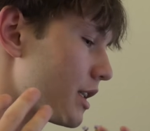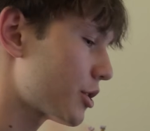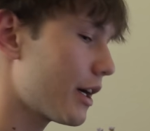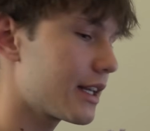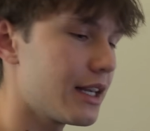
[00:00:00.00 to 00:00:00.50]
just
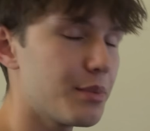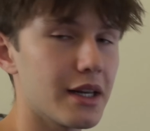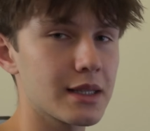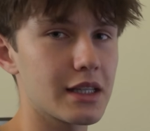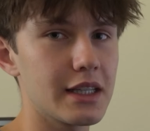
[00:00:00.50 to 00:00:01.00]
try to keep it
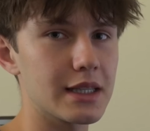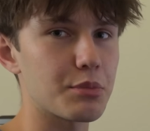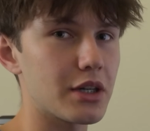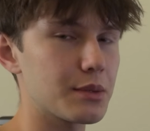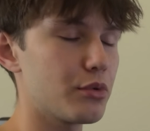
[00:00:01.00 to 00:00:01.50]
as clean as
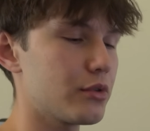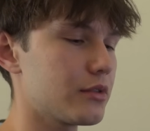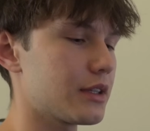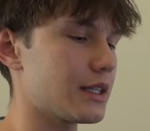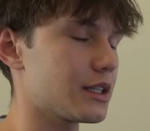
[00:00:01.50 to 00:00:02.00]

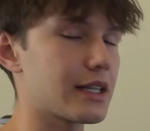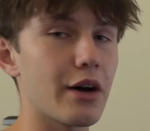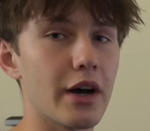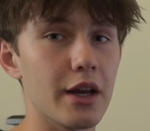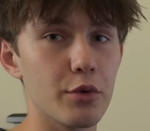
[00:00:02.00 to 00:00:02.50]
possible. That's just
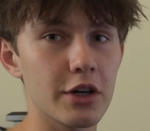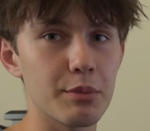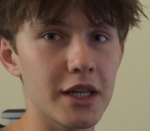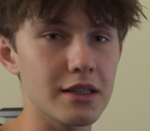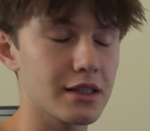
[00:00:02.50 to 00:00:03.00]
how I work
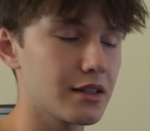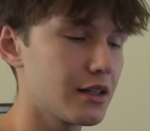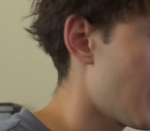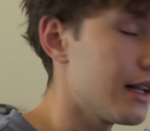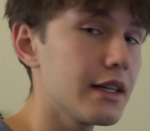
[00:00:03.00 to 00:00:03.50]
best.
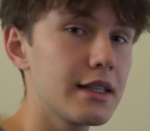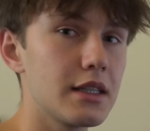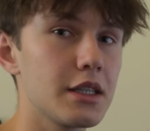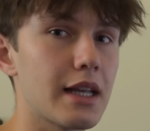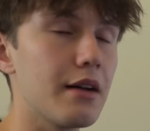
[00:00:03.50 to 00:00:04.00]
I like to
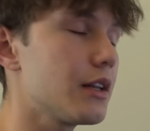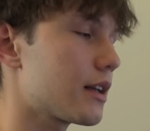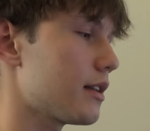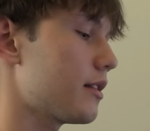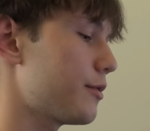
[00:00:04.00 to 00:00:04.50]
just have
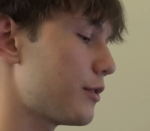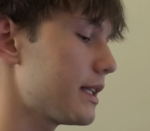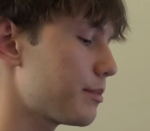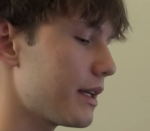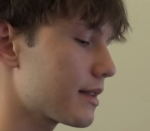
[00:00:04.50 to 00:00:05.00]
like a lot of free
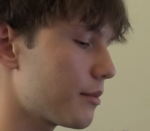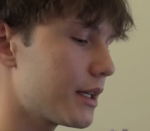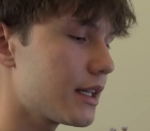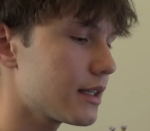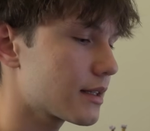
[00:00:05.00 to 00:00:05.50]
space on
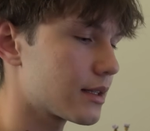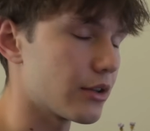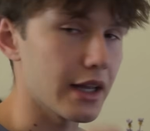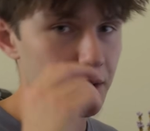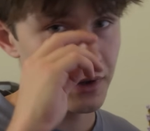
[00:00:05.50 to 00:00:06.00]
my desk so
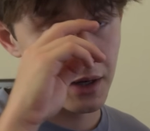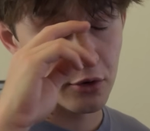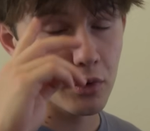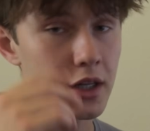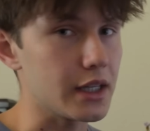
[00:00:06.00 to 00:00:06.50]
that if I
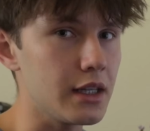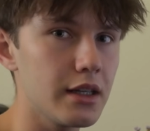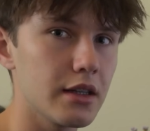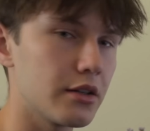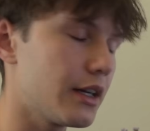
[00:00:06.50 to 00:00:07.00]
ever want to
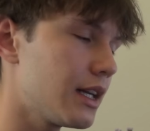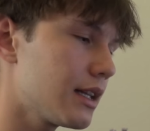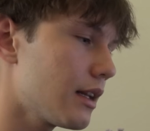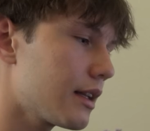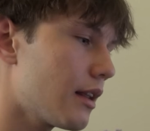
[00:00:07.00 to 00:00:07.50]
eat or
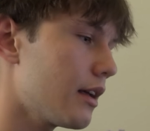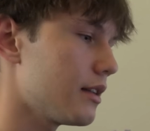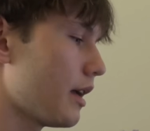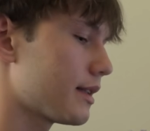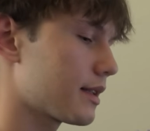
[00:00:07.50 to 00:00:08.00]
anything like that,
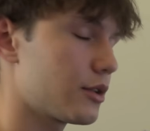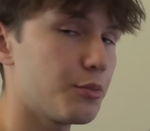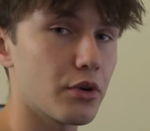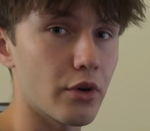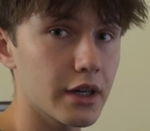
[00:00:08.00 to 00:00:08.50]
it's
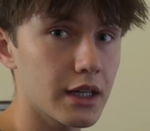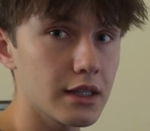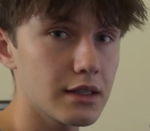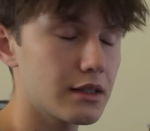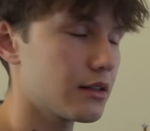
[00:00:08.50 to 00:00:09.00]
super
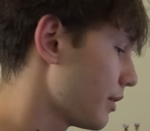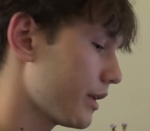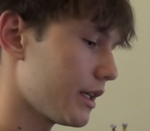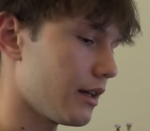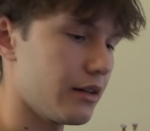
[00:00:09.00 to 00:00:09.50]
organized.
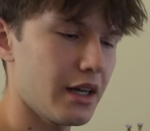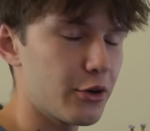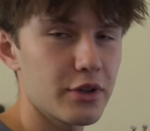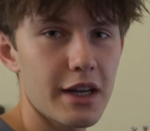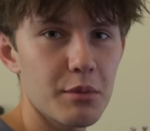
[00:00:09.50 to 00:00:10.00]
But yeah, I
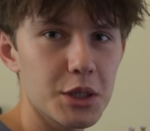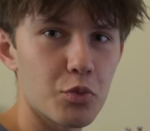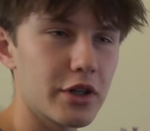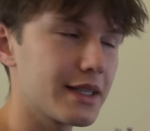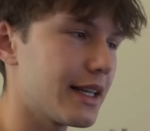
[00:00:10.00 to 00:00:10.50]
don't really have much
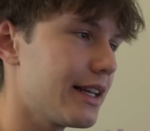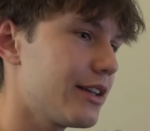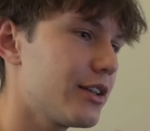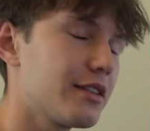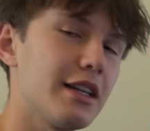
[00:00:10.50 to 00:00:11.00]
more to say
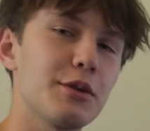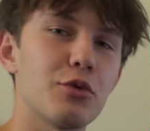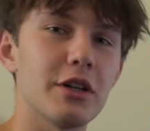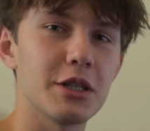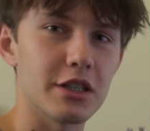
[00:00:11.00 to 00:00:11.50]
here. Thanks for
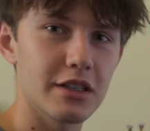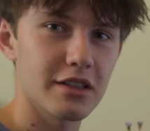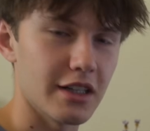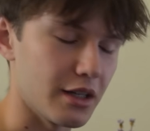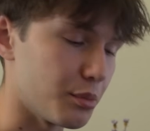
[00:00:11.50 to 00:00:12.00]
watching
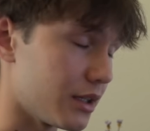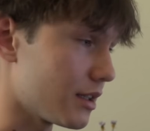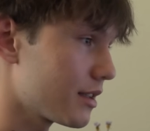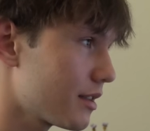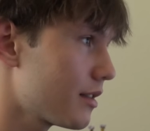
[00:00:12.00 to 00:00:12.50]
and
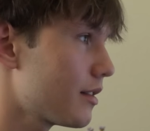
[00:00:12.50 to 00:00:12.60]
peace.